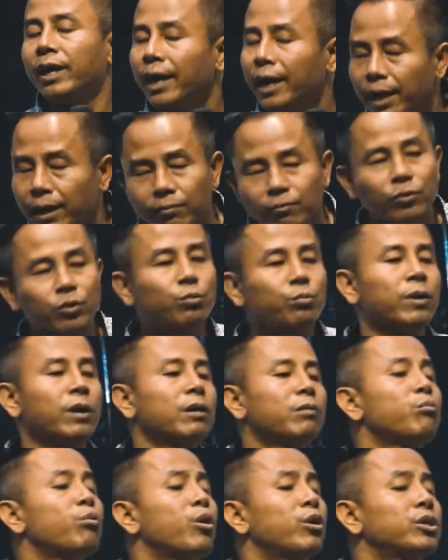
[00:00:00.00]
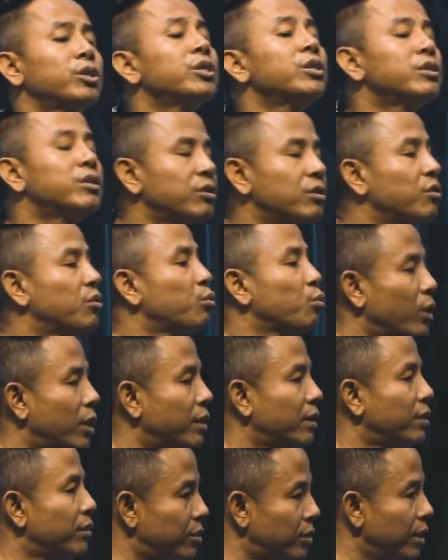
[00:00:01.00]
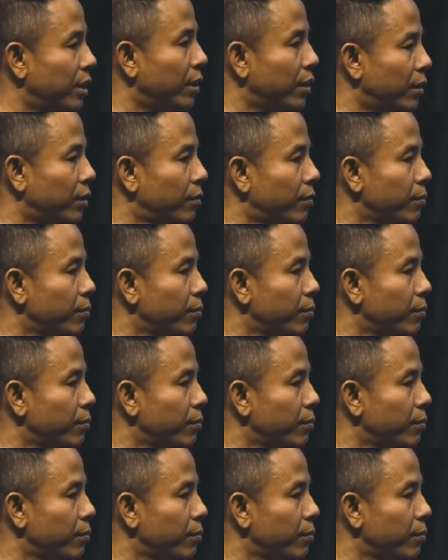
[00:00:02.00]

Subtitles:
aim to plan more churches as well this year.